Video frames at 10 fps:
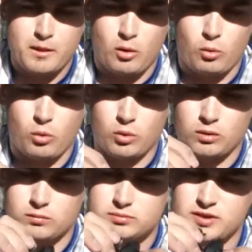
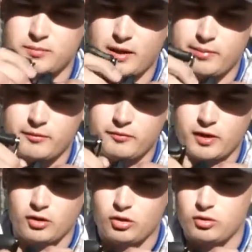or some type of
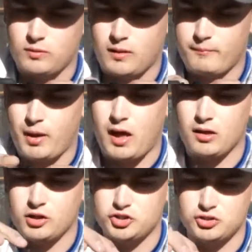uh, um,
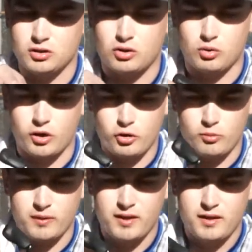polished or
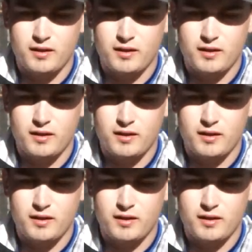chrome